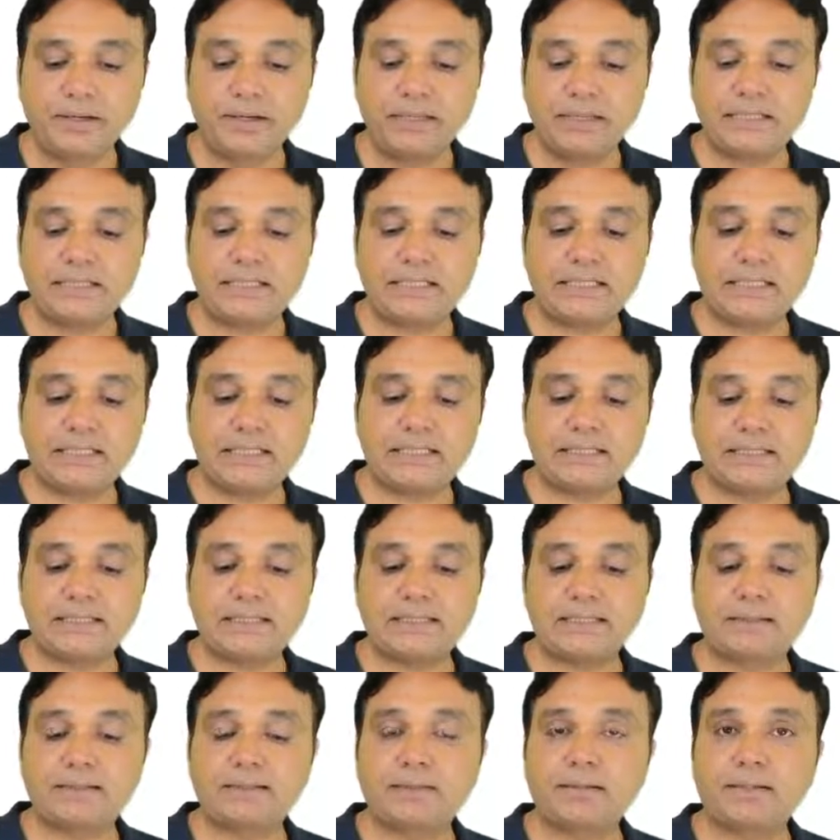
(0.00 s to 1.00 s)
She has
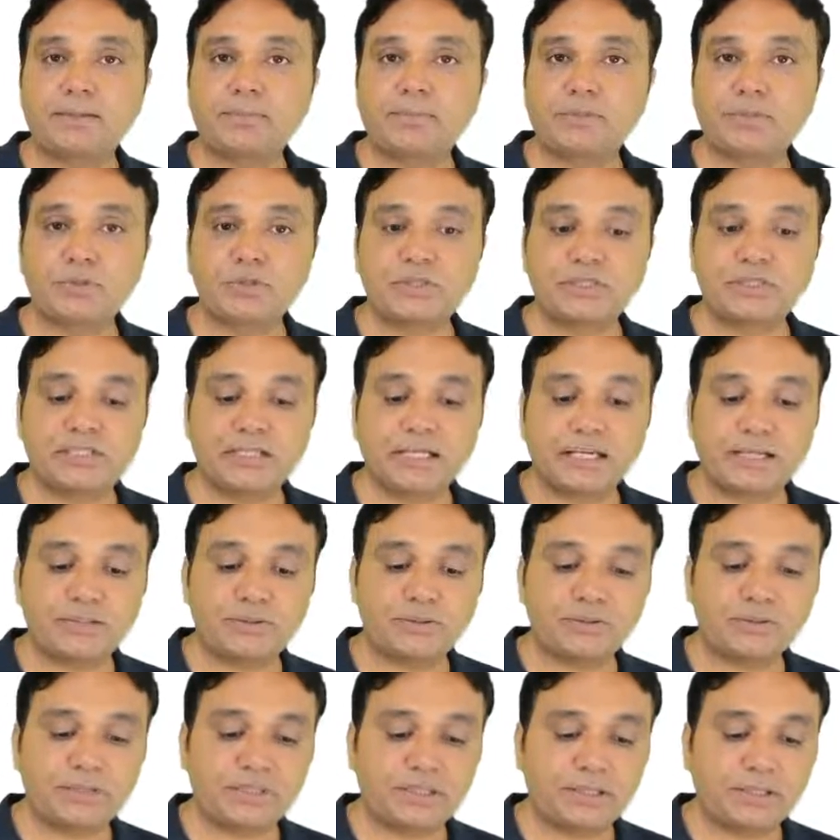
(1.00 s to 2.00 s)
done her
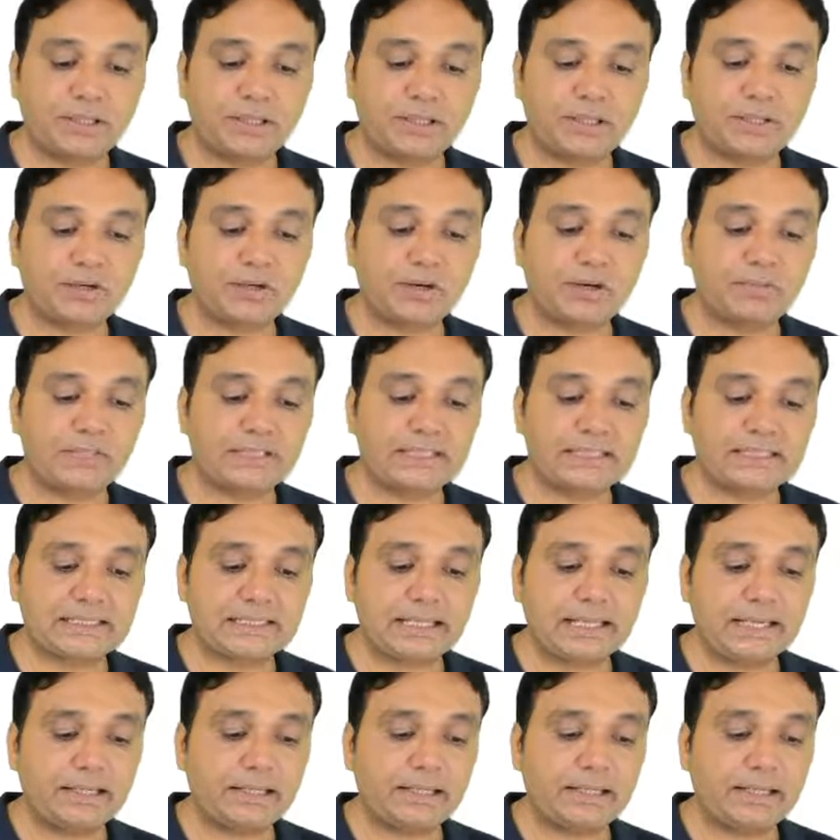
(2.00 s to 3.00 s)
post-graduation in commerce
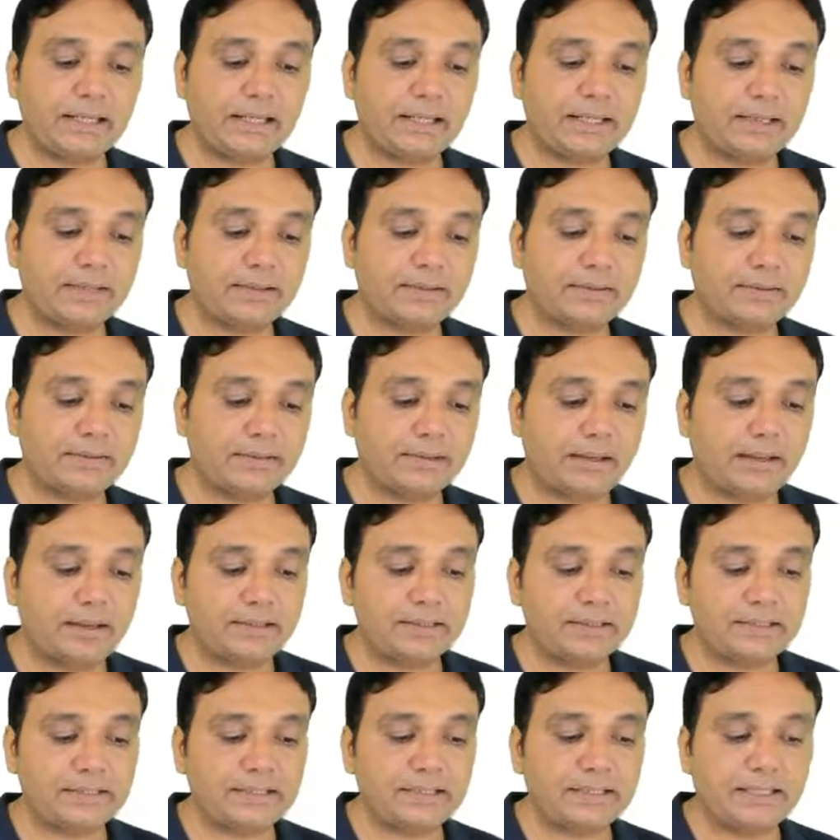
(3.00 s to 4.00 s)
and gained
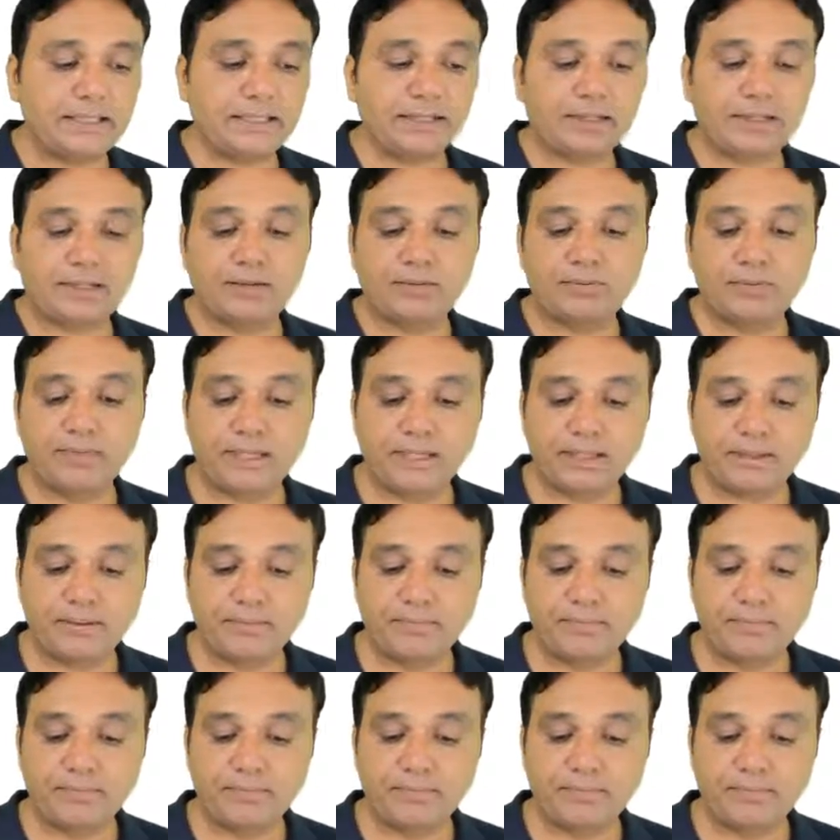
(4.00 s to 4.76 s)
knowledge in accounting